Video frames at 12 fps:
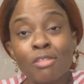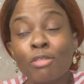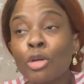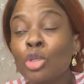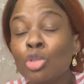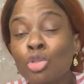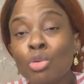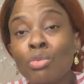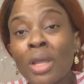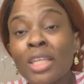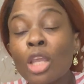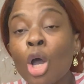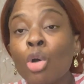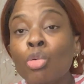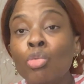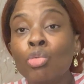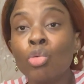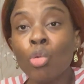for you to rent a
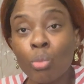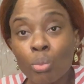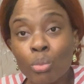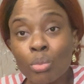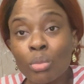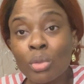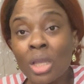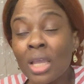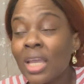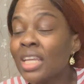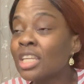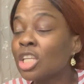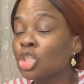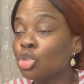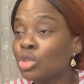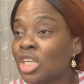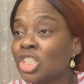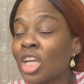room in a
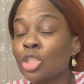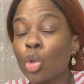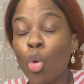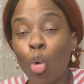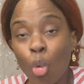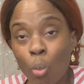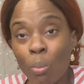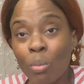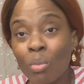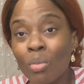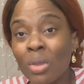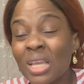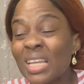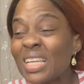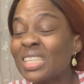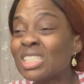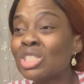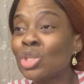stranger's home
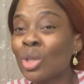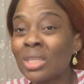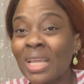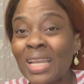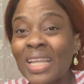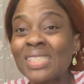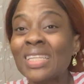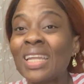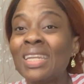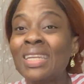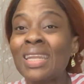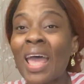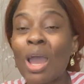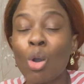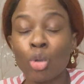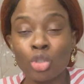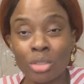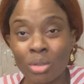is nothing less than
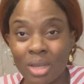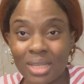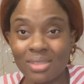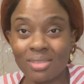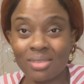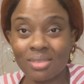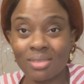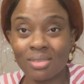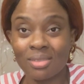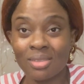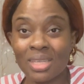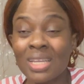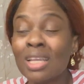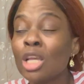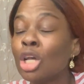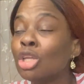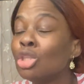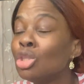$900.
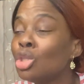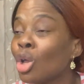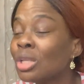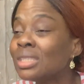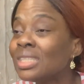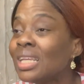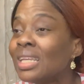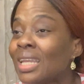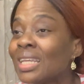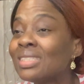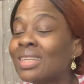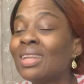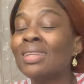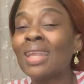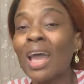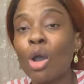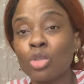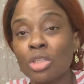Nothing less than
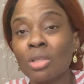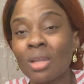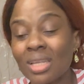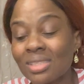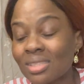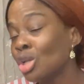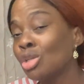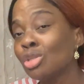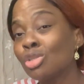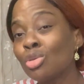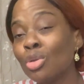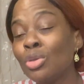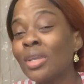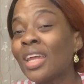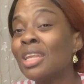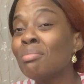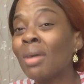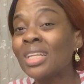$900. So you
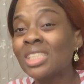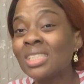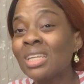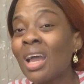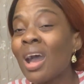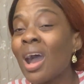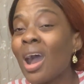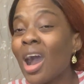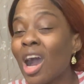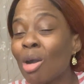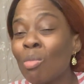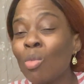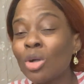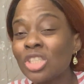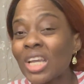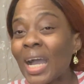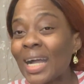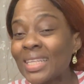can imagine how much
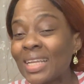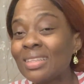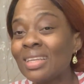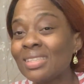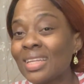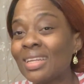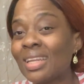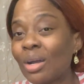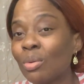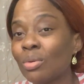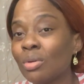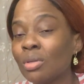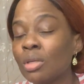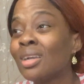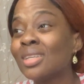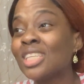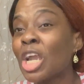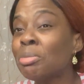harder things are now.
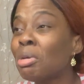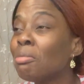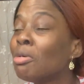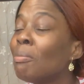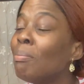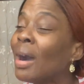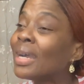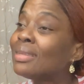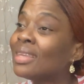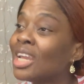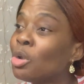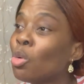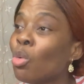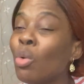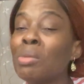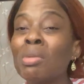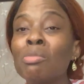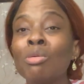Because I remember back then
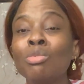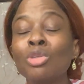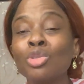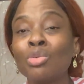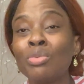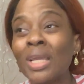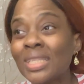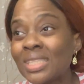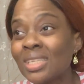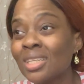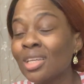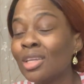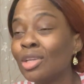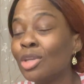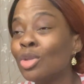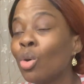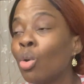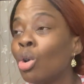when my mom used to rent,
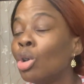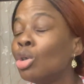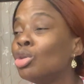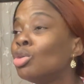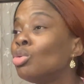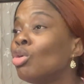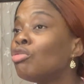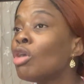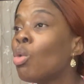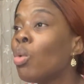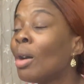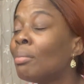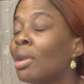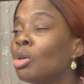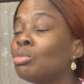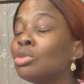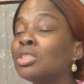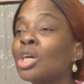you go for a
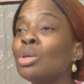1-bedroom, they tell